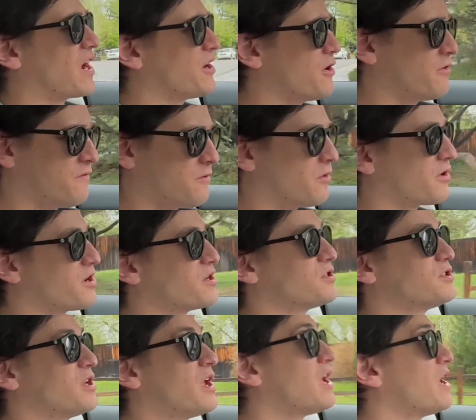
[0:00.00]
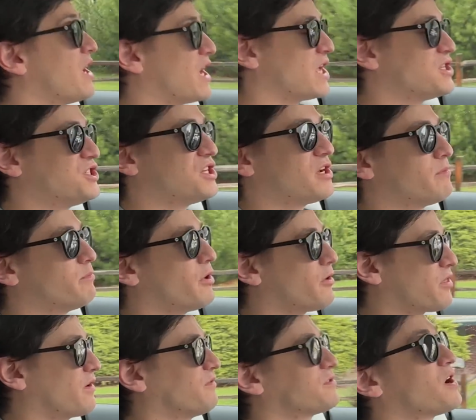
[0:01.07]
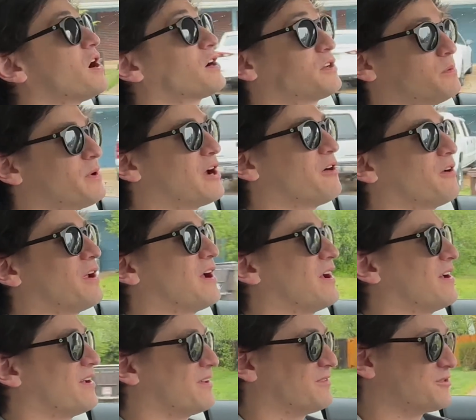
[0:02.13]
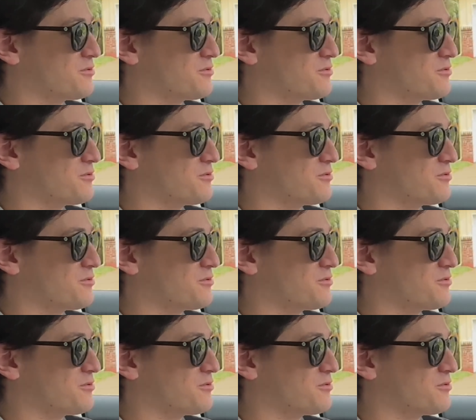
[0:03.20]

I know Ford and, and GM both have talked about uh,